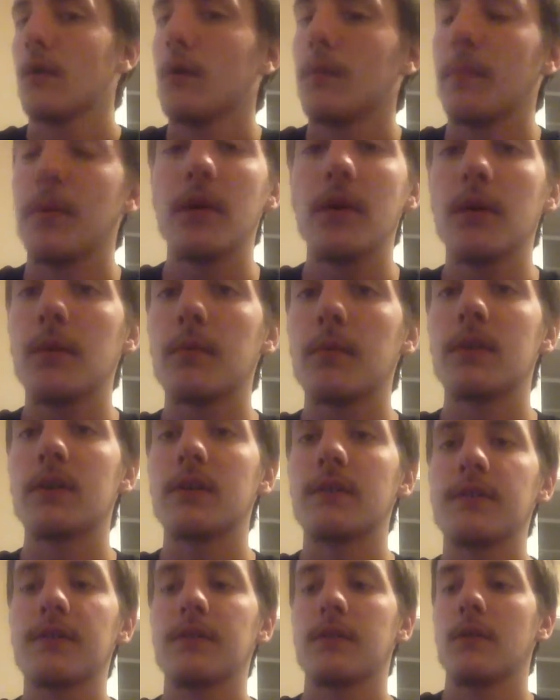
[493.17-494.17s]
But
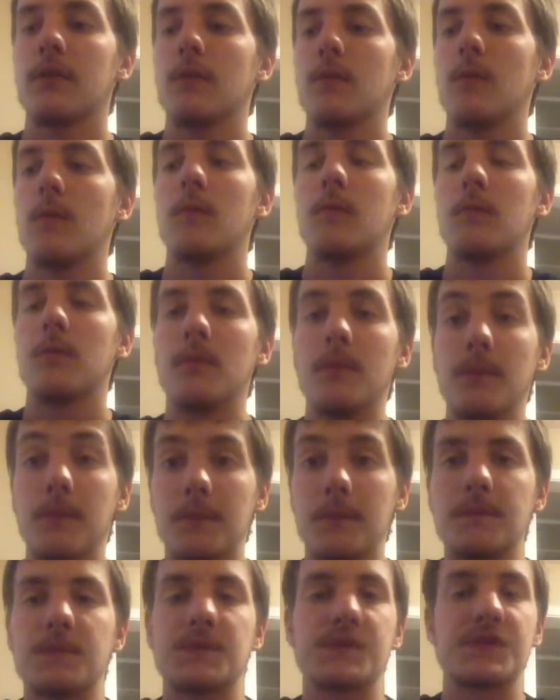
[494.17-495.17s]
anyways.
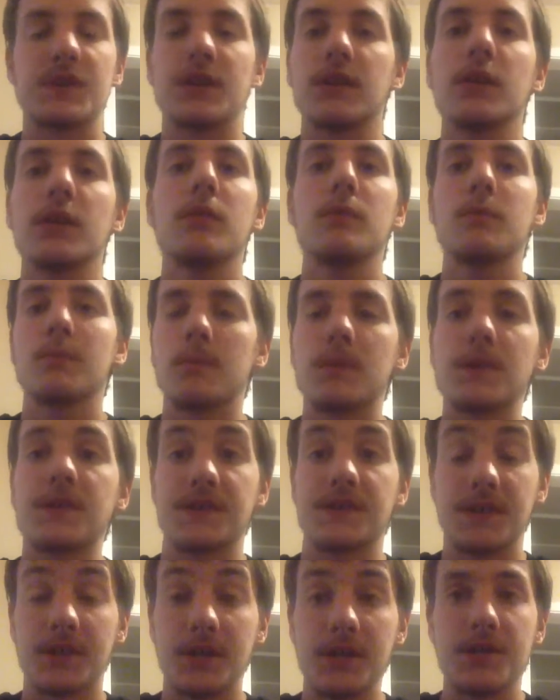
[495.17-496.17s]
The
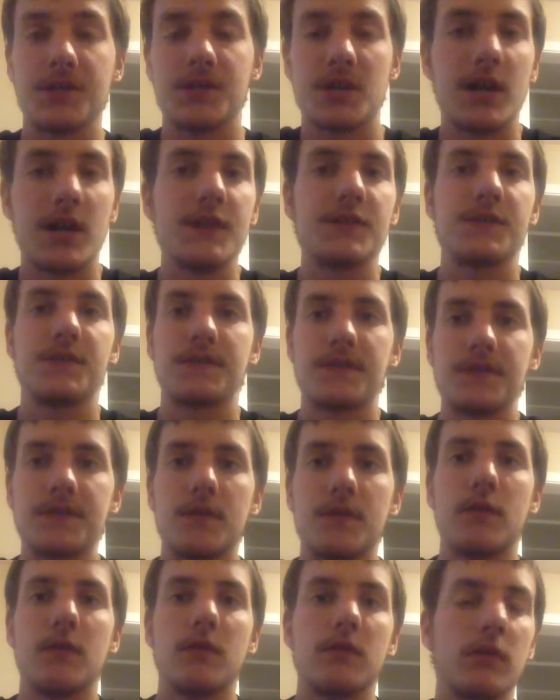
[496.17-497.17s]
singing shines in the
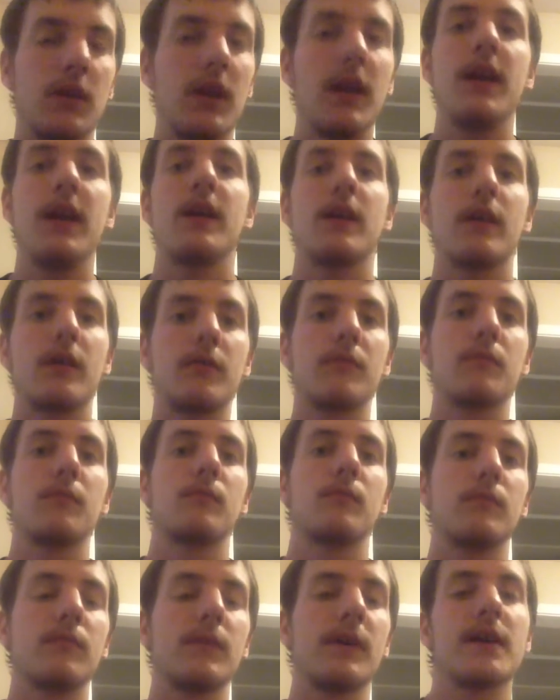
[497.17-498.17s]
song and
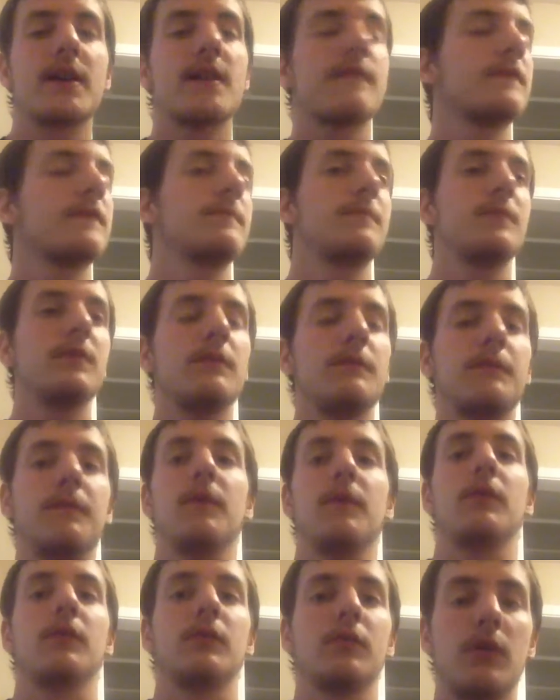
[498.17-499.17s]
the heavy beat
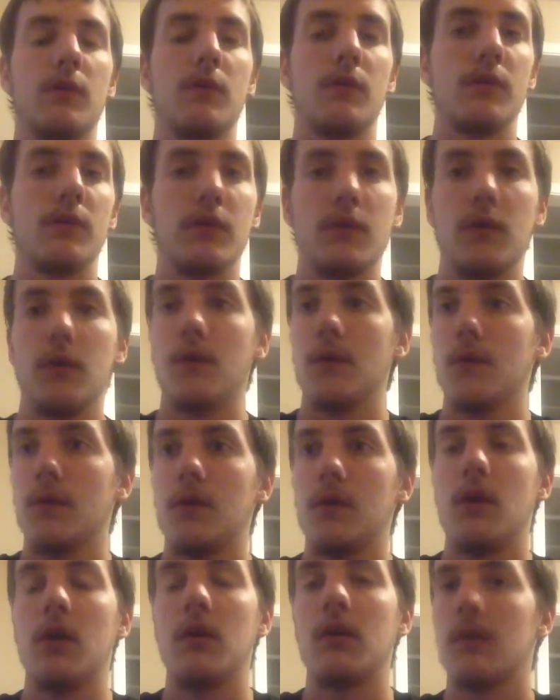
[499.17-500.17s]
thing going.
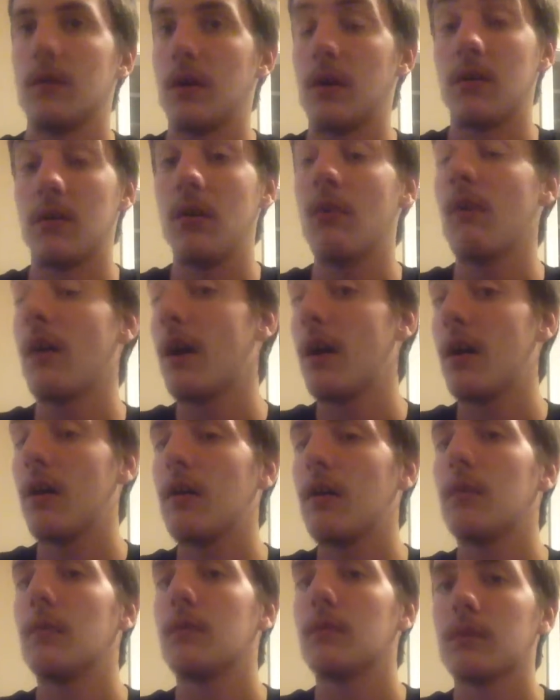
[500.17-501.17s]
I love
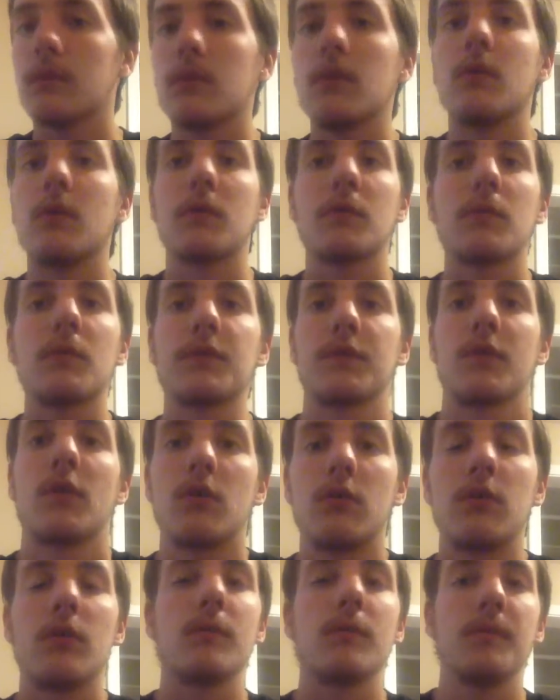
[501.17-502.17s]
how, you know, it's
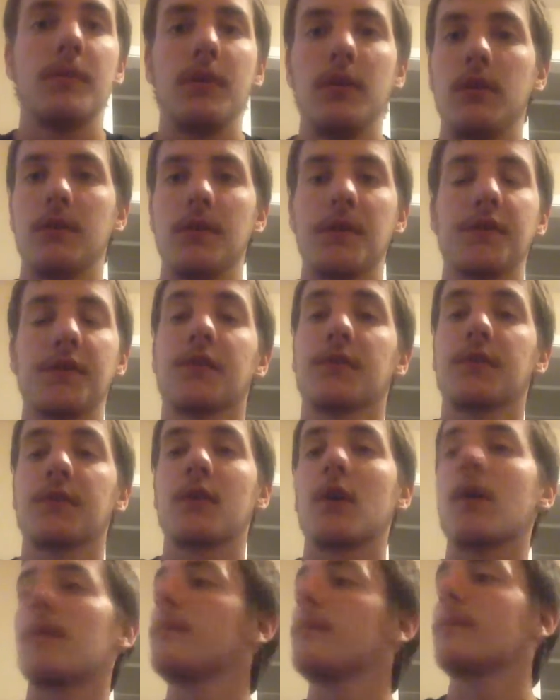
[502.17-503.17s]
all on beat. This is
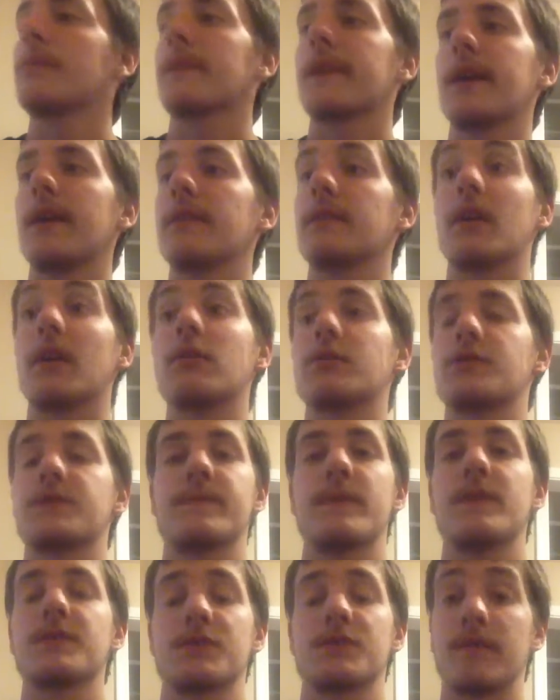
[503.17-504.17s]
something that they're
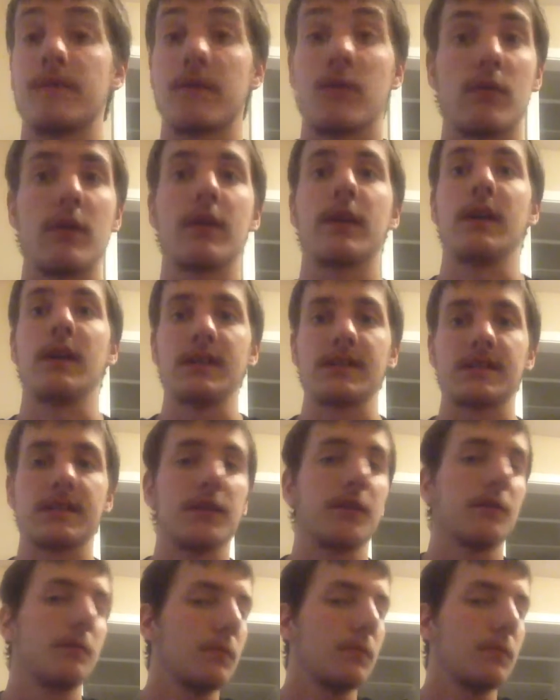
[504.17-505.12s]
special for, like I said.